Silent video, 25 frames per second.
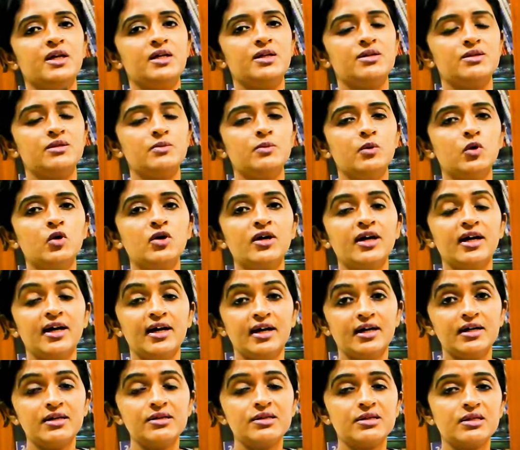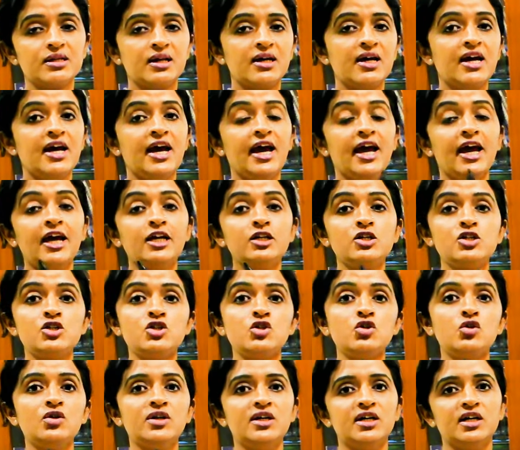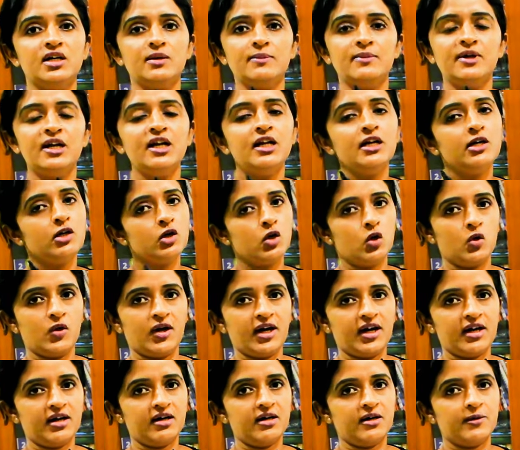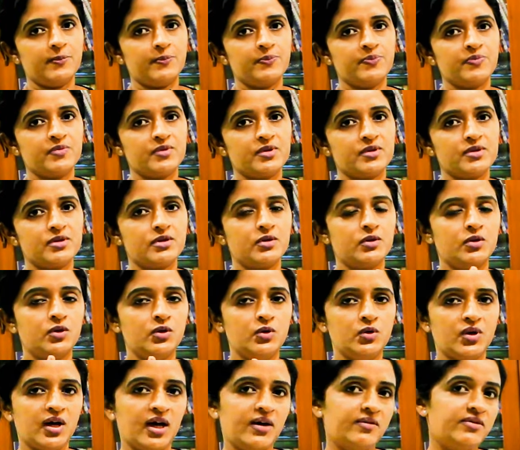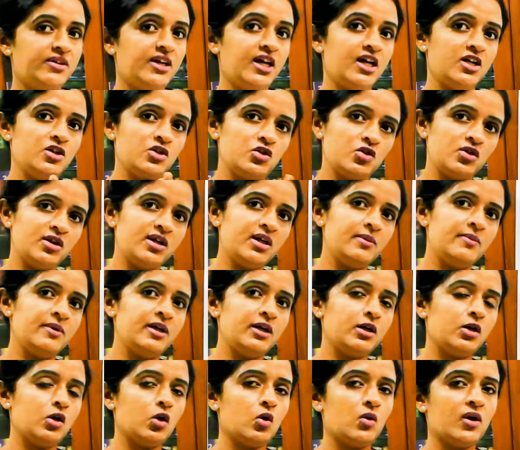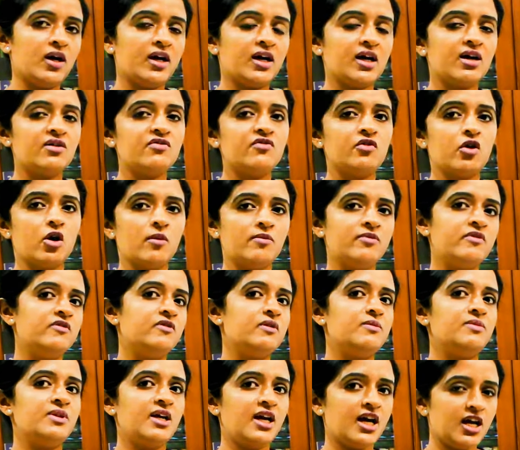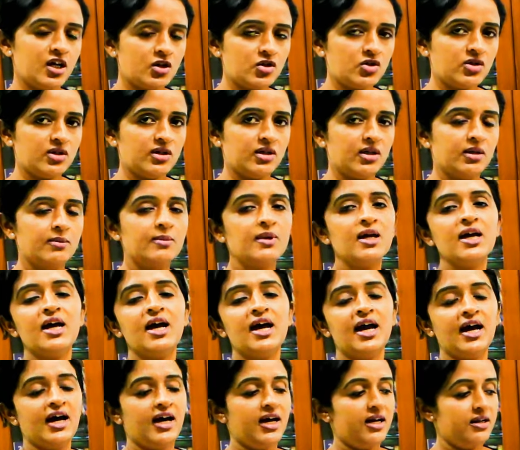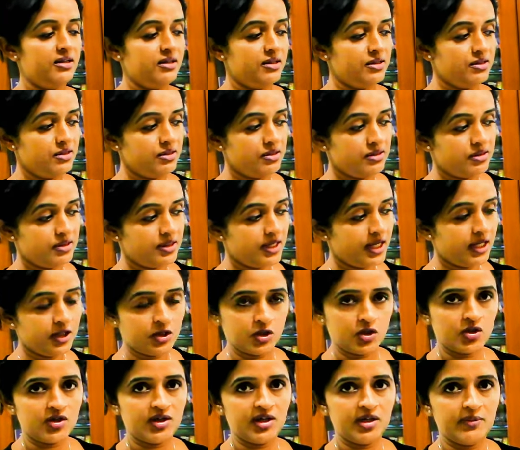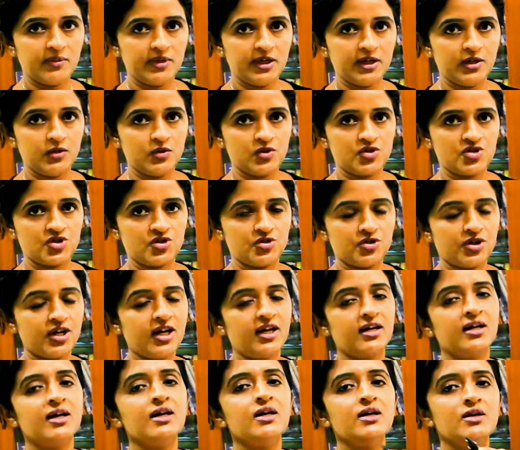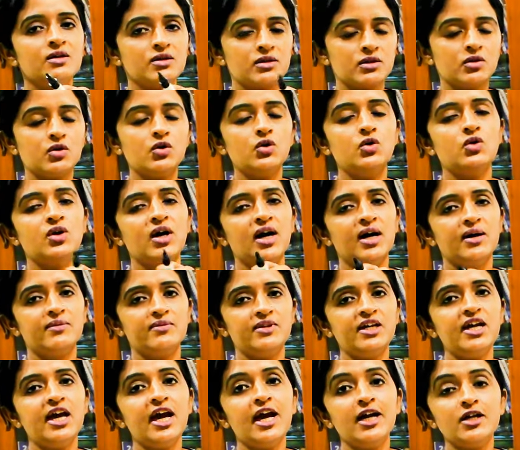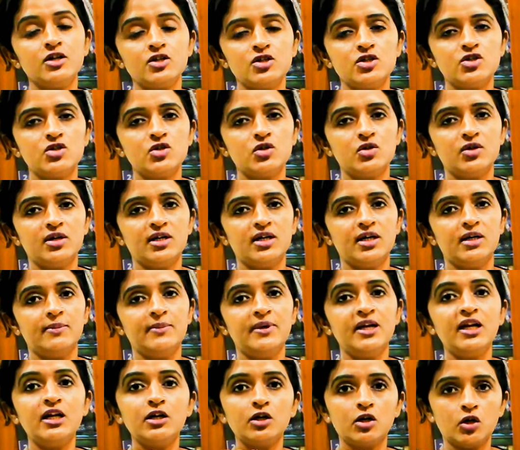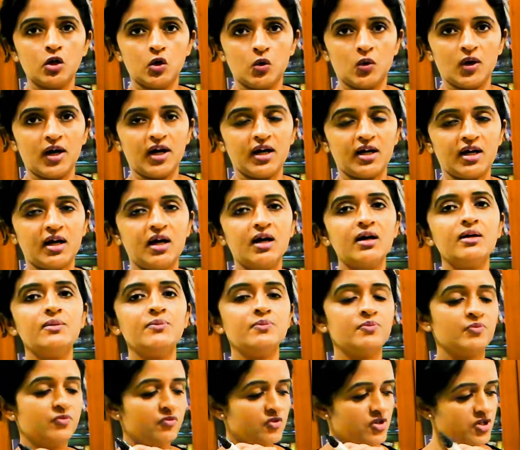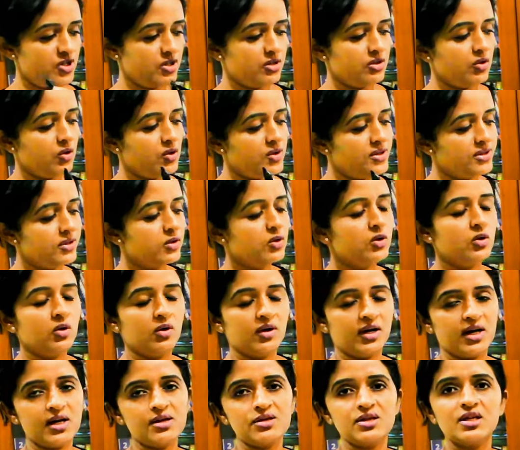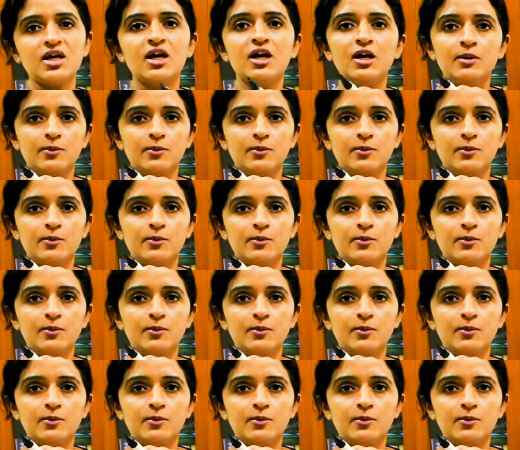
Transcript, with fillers: in his book, is ectodermal cloaca. So you have the endodermal cloaca formed from the endoderm, and this is ectodermal in origin, right? So you have the ectodermal cloaca, which is also known as